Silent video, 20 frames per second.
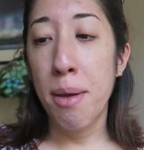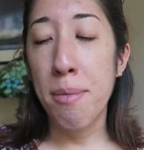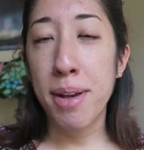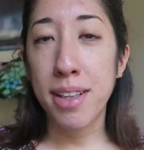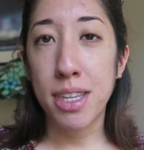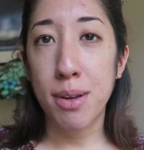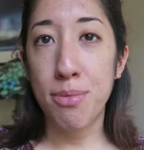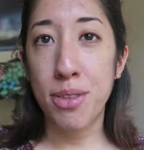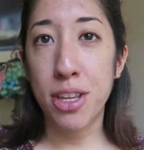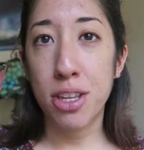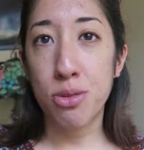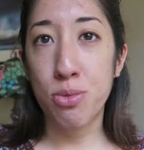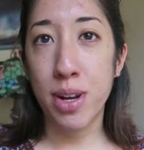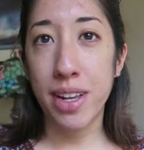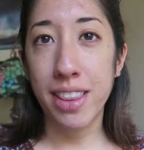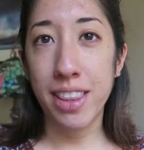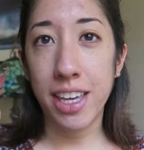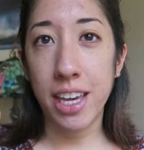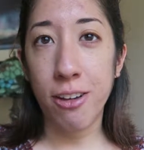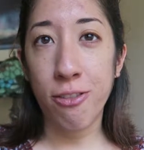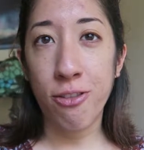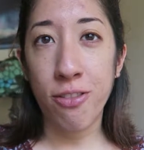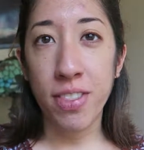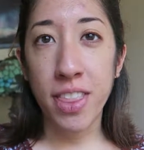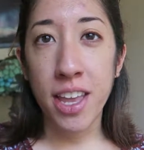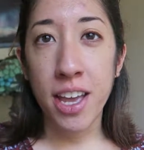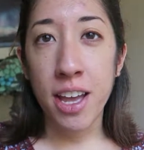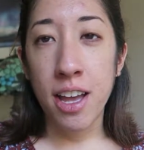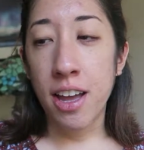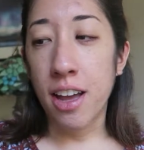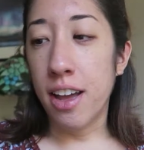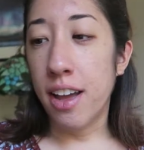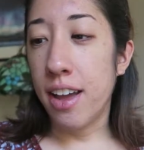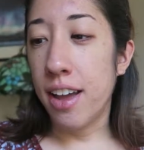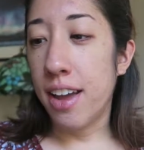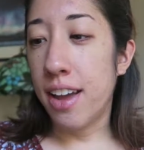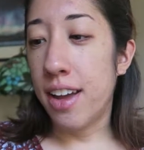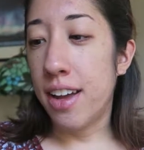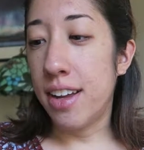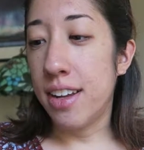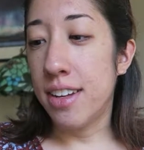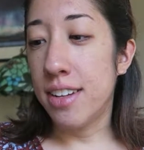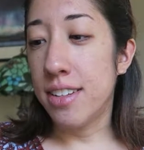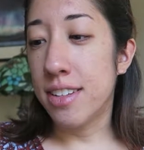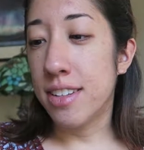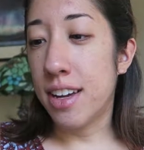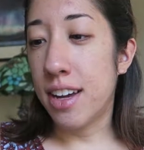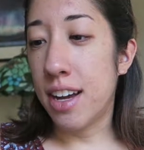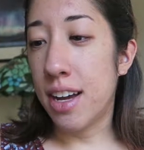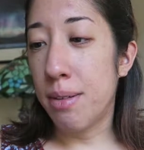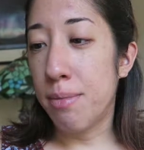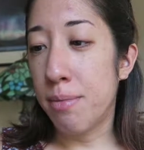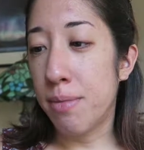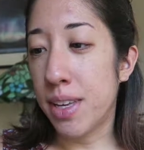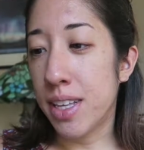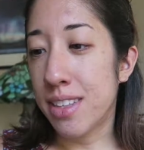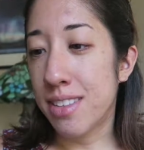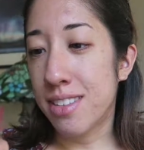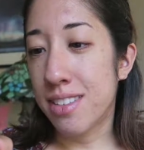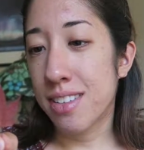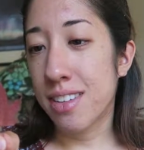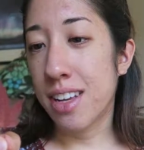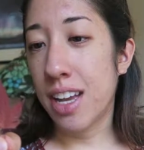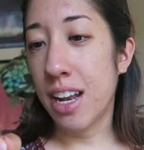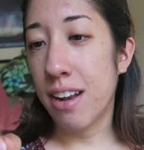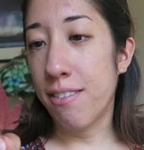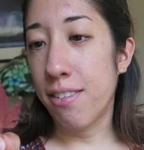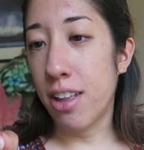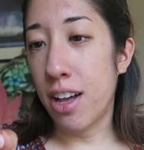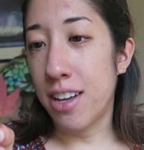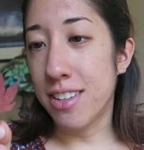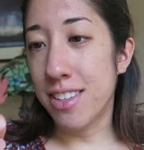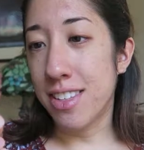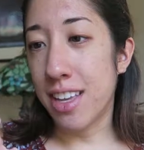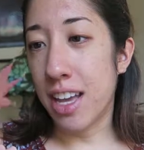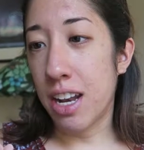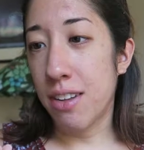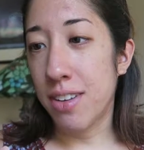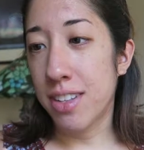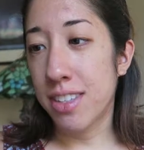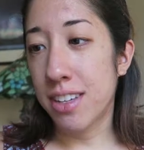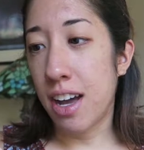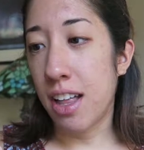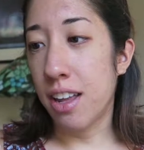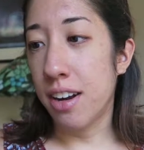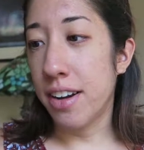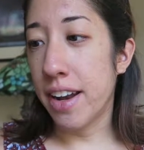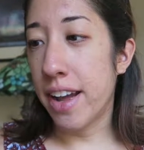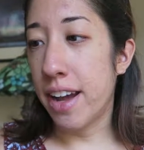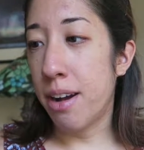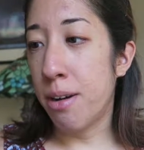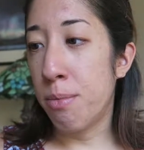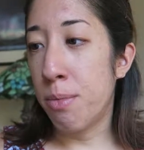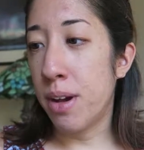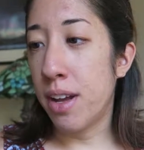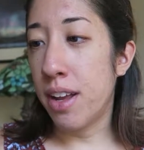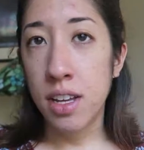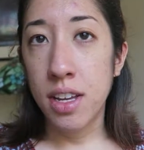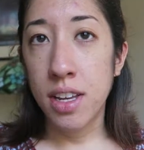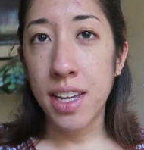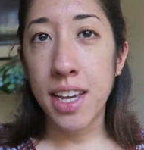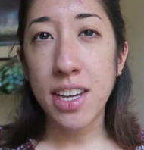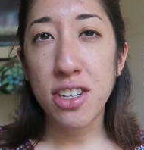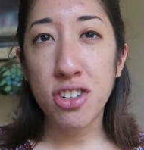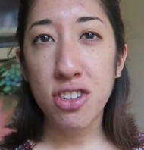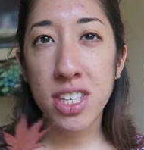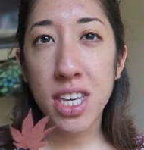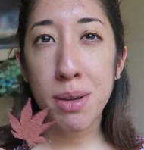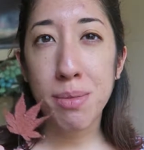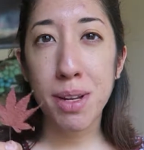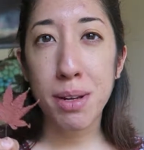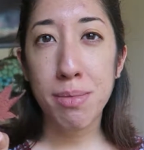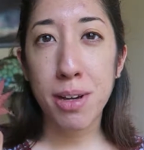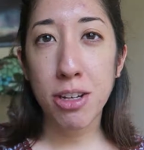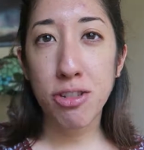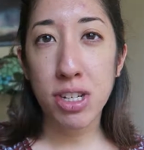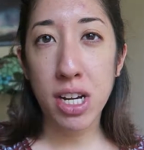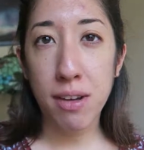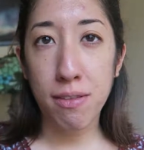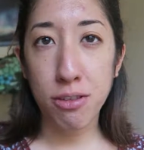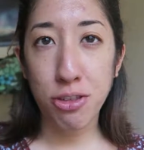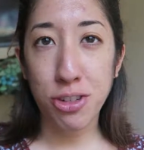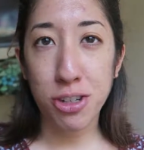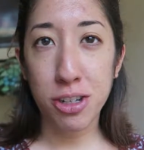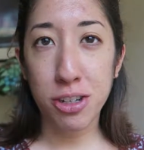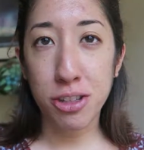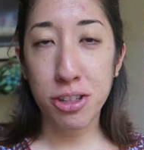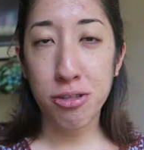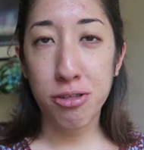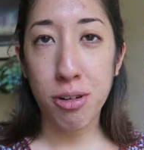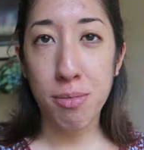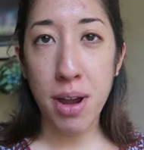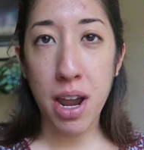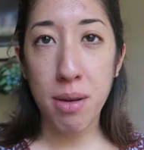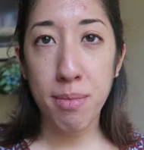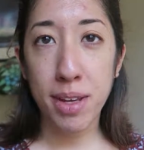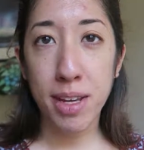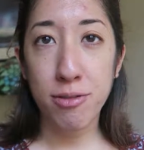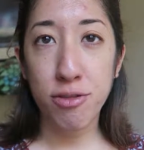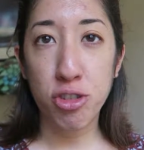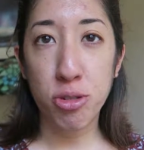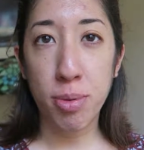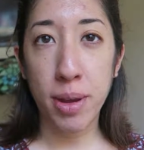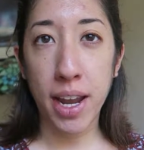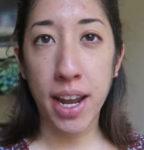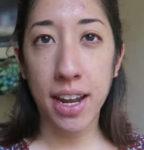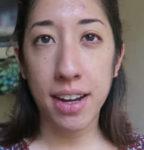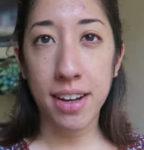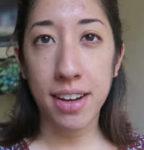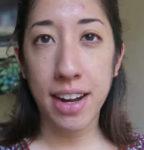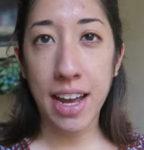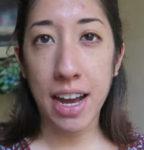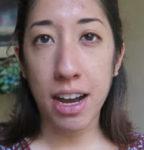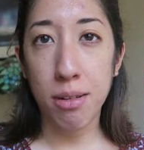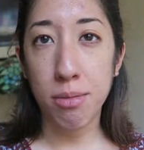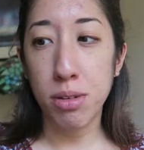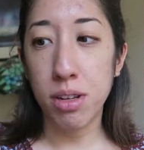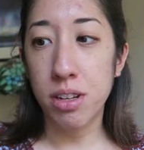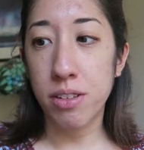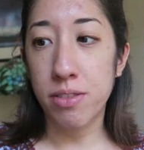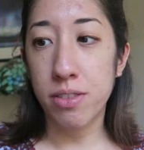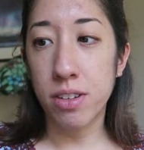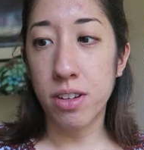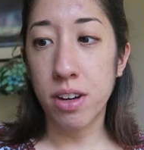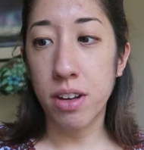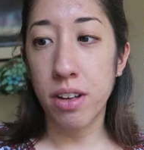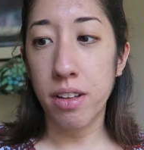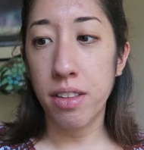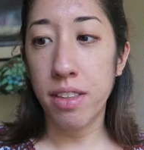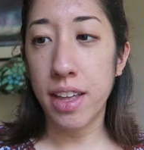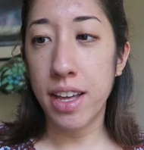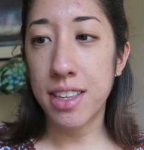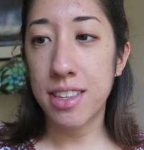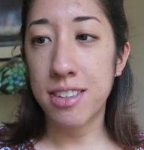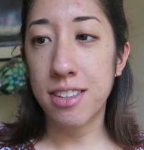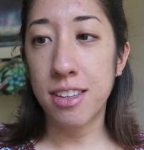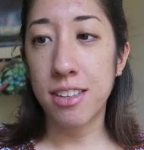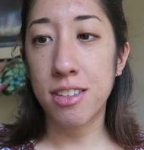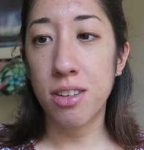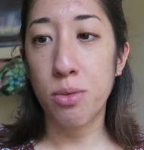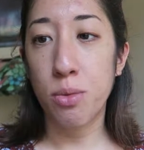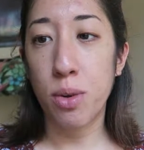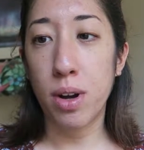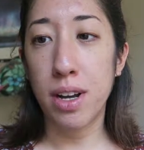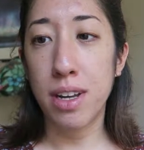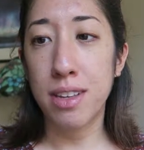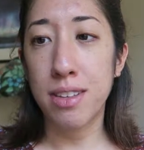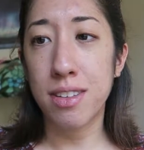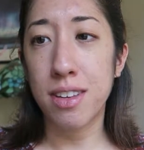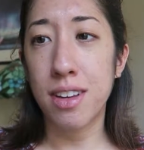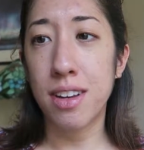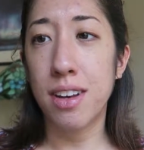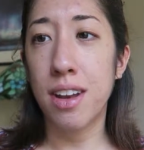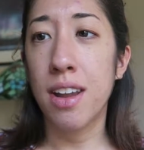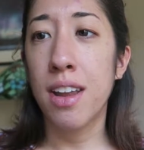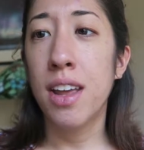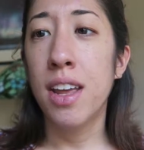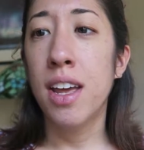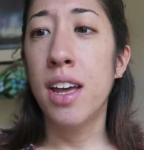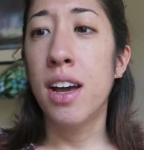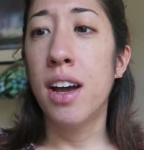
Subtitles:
Picked up this red leaf, and it's kind of lost a lot of its color now, but I just keep it in my travel journal to remind me of Japan and how beautiful that season was, and